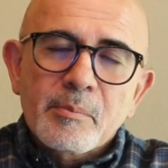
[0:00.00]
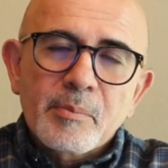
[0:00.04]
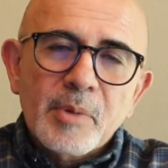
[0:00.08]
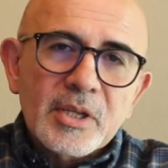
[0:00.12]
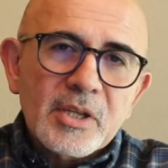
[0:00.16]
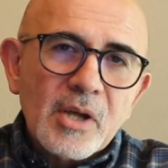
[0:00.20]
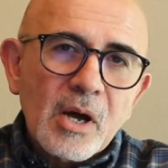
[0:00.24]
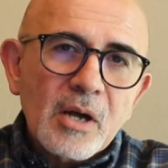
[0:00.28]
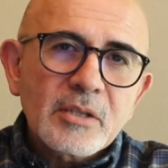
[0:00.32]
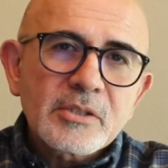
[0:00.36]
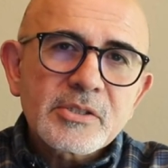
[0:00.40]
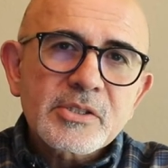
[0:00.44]

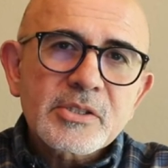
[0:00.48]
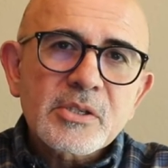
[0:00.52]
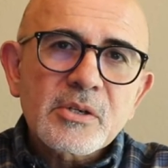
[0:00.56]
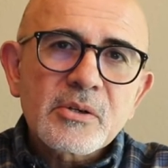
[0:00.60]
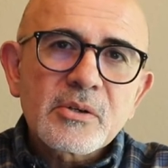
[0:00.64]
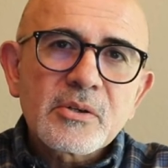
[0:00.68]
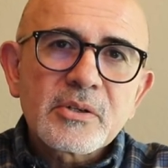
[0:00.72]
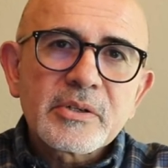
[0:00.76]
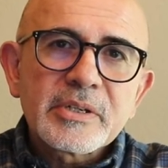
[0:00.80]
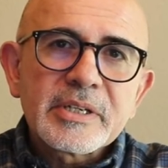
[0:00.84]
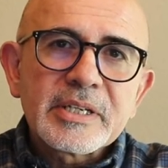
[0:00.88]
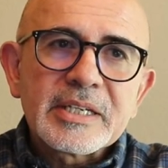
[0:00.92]
But
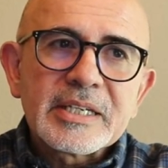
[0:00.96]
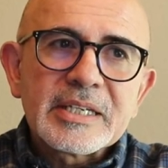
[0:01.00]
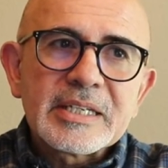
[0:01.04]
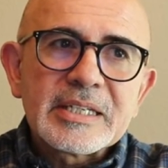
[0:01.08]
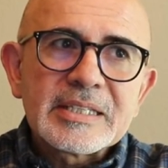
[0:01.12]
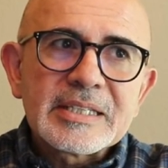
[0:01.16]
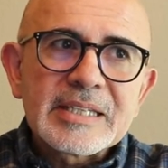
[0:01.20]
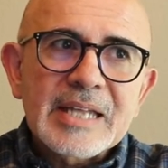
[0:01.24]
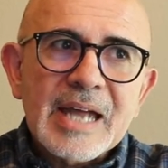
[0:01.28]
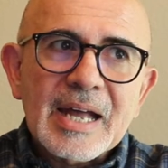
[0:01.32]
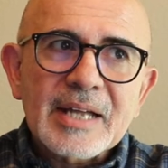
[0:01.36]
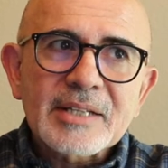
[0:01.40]
also
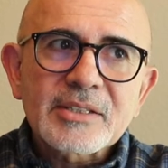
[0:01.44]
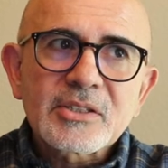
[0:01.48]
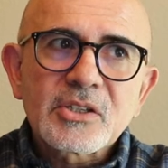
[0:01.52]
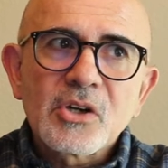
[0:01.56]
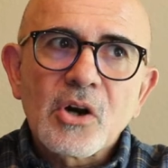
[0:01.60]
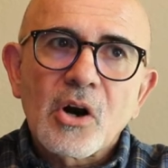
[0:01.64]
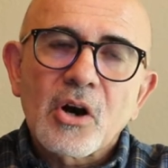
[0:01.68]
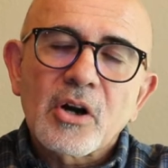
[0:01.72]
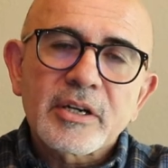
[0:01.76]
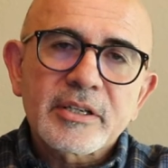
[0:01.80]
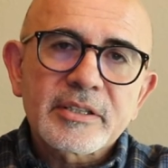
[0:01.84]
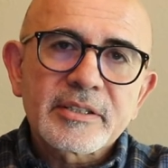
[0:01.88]
in that
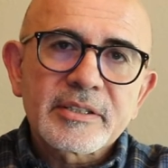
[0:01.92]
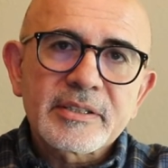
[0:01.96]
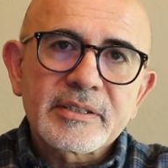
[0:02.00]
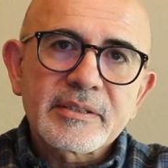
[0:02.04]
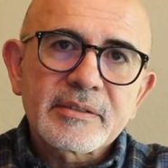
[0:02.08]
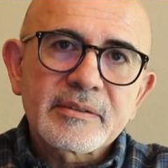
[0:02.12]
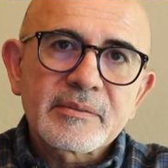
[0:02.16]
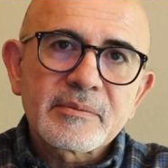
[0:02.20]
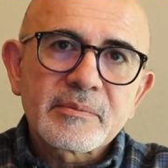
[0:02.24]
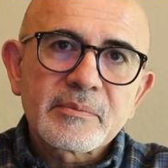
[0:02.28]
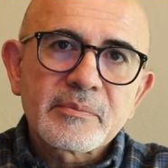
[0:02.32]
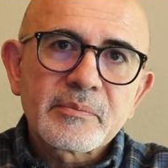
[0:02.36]
garden,